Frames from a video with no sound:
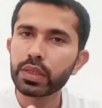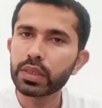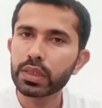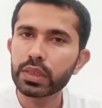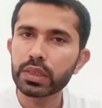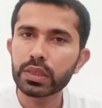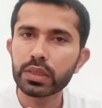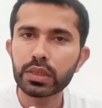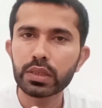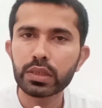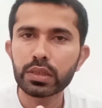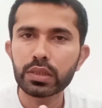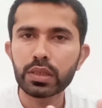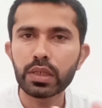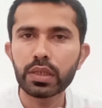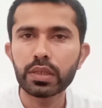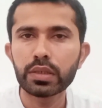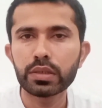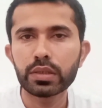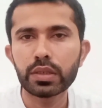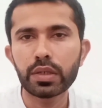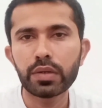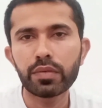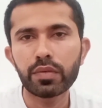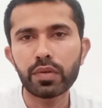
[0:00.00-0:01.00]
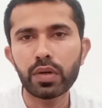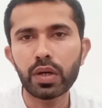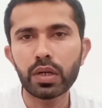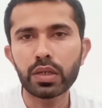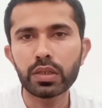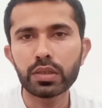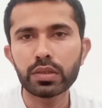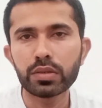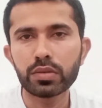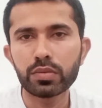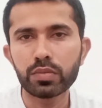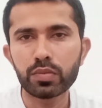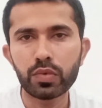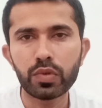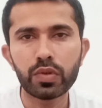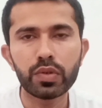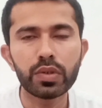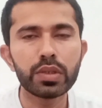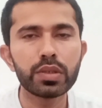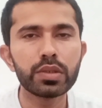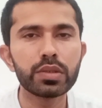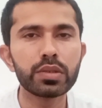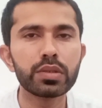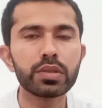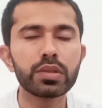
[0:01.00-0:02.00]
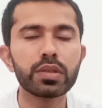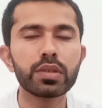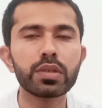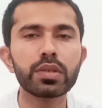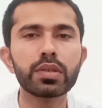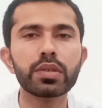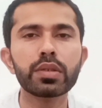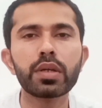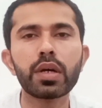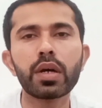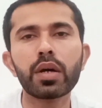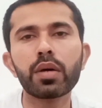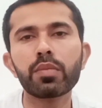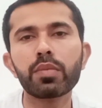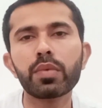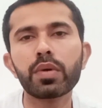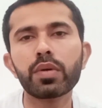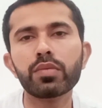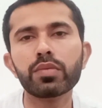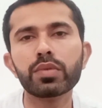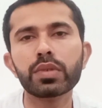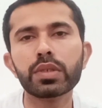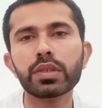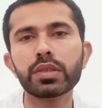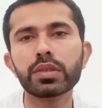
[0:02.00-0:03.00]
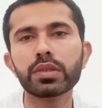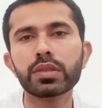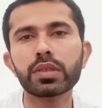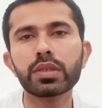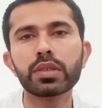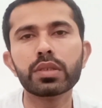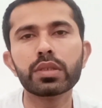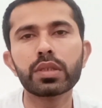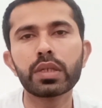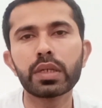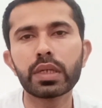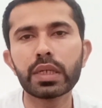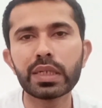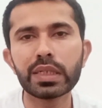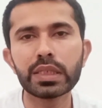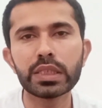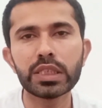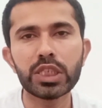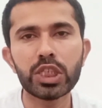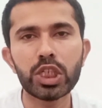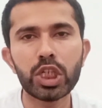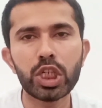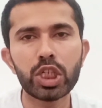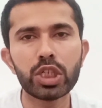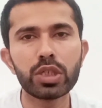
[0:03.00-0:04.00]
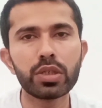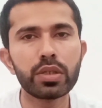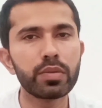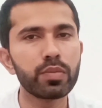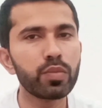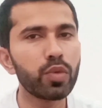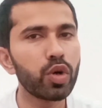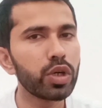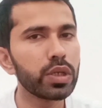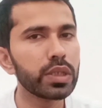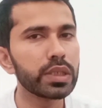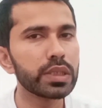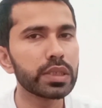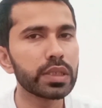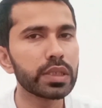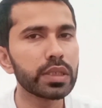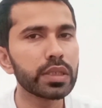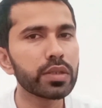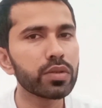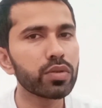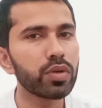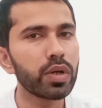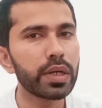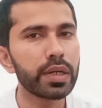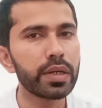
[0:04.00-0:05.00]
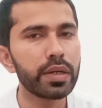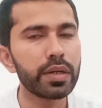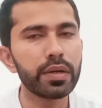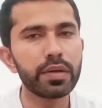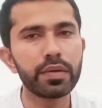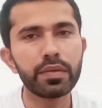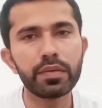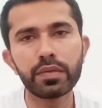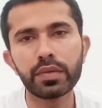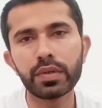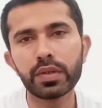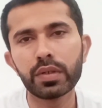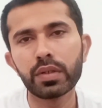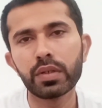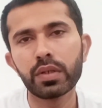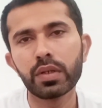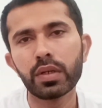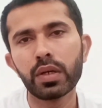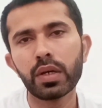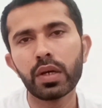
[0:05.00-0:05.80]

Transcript: These states have large forests and tall mountains, but they are chilly and moist and quite lovely.